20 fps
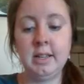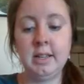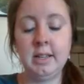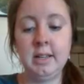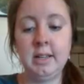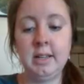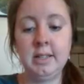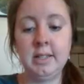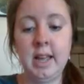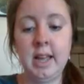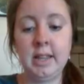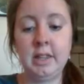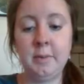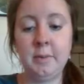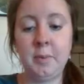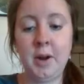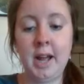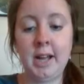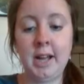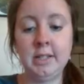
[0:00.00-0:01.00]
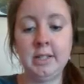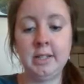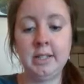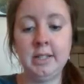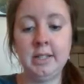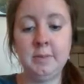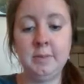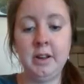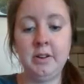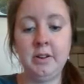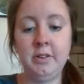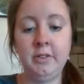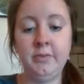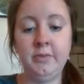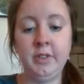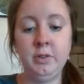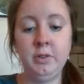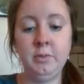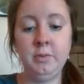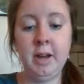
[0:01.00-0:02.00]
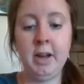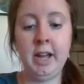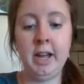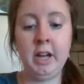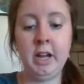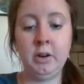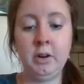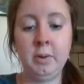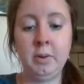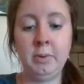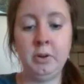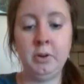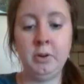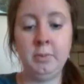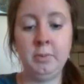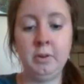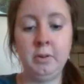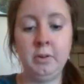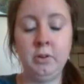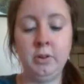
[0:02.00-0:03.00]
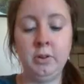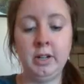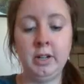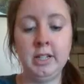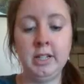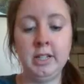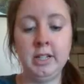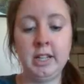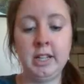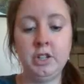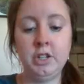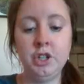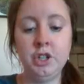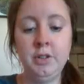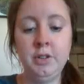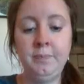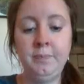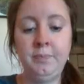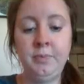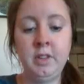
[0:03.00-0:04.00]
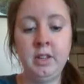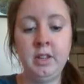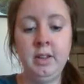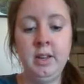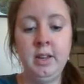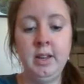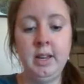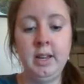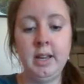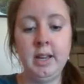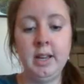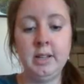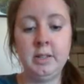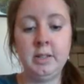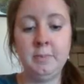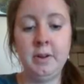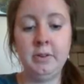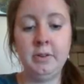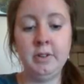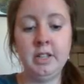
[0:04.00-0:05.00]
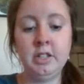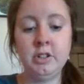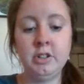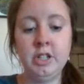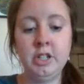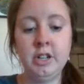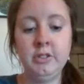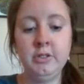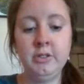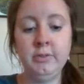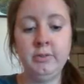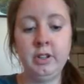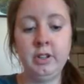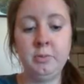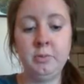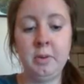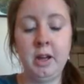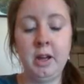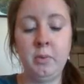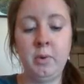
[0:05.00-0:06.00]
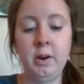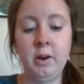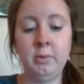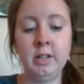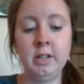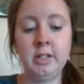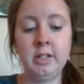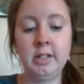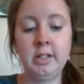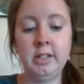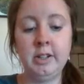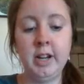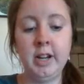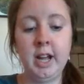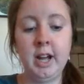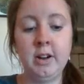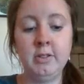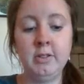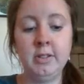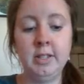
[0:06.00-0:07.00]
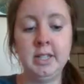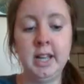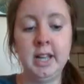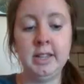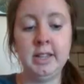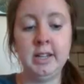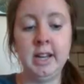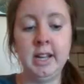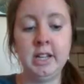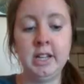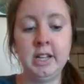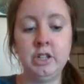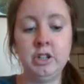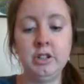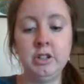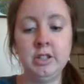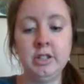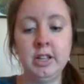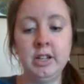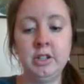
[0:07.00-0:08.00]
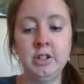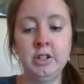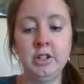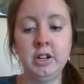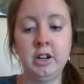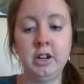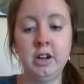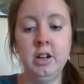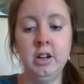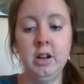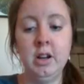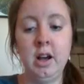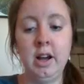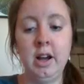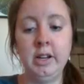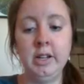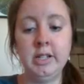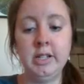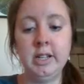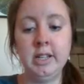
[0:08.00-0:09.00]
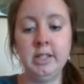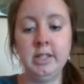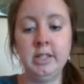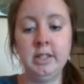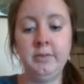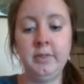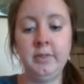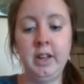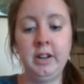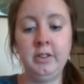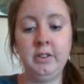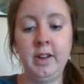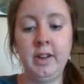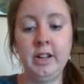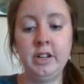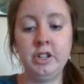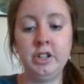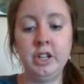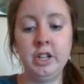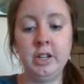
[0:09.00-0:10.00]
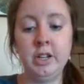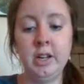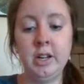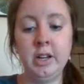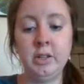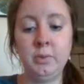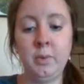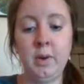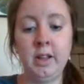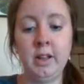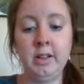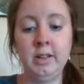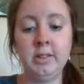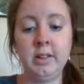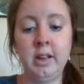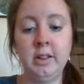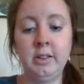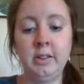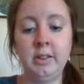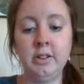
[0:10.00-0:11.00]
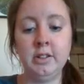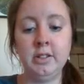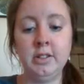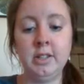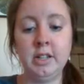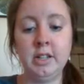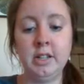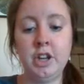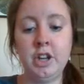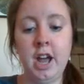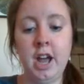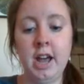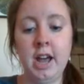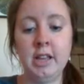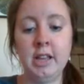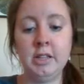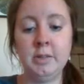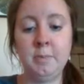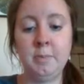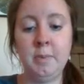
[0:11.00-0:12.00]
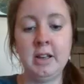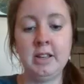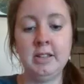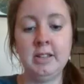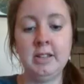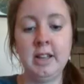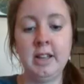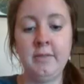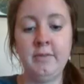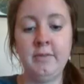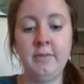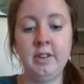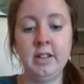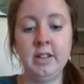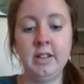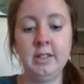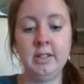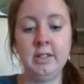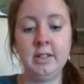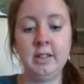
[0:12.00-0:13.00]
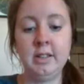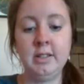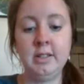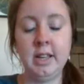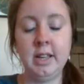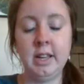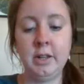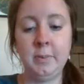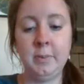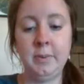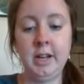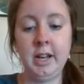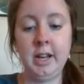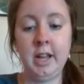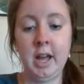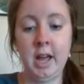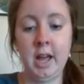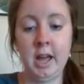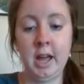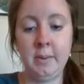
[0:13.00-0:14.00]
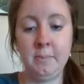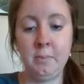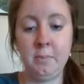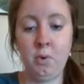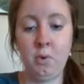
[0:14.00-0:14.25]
is that the practice has been reviewed by a reputable organization. It's been researched and reviewed by What Works Clearinghouse and the National Center on Intensive Intervention, as well as others such as Best Evidence, Encyclopedia, and more.